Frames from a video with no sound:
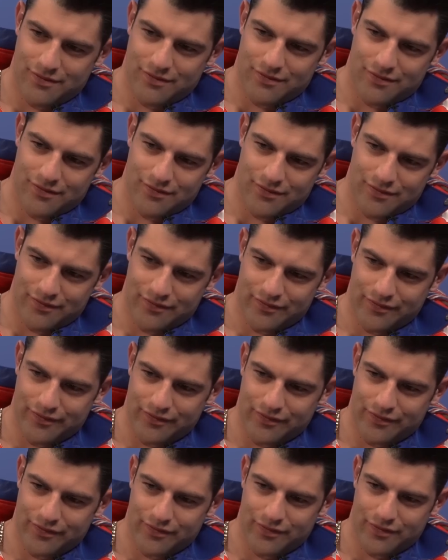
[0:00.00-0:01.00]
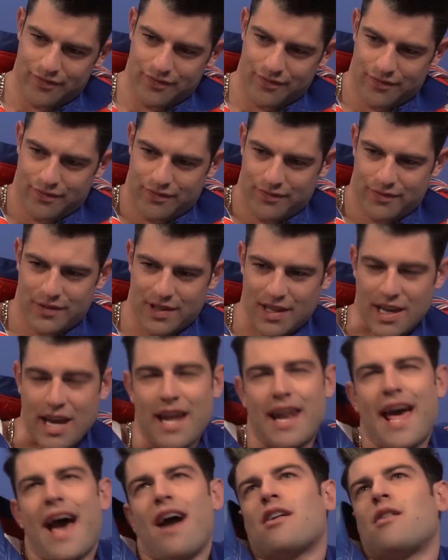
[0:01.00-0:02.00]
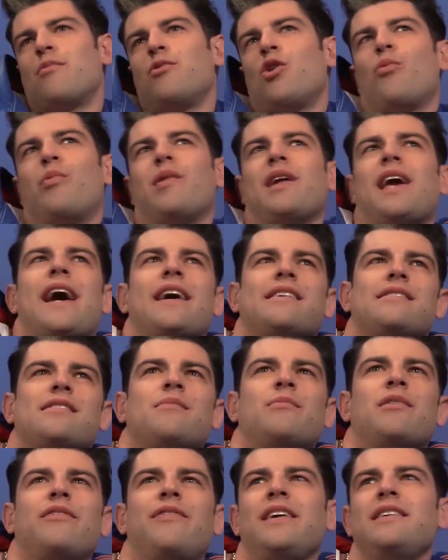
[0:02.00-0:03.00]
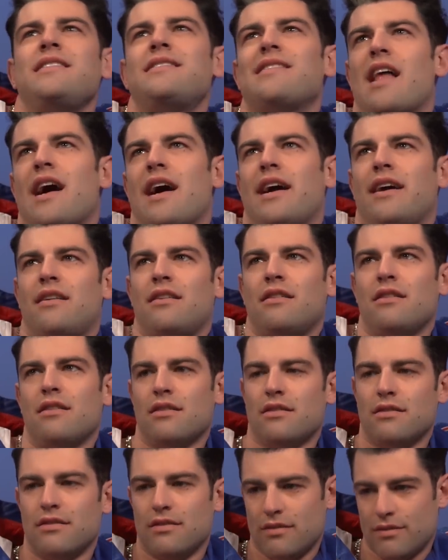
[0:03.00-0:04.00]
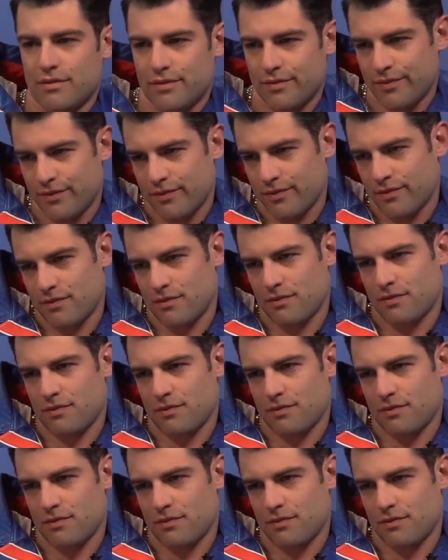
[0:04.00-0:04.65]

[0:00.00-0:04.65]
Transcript: when it, somebody jumped off a track. And yeah, and how come nobody asked him if he's lying? That's